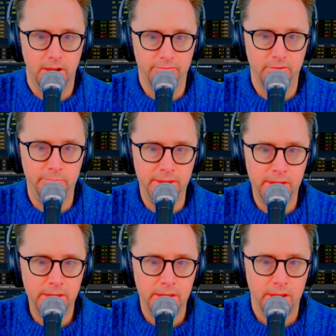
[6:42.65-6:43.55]
For
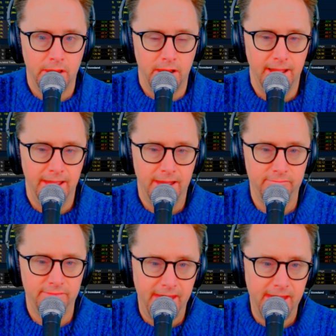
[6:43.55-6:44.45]
me, I
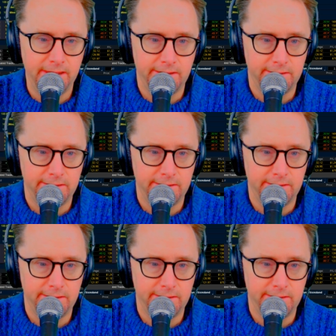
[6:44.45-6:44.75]
have that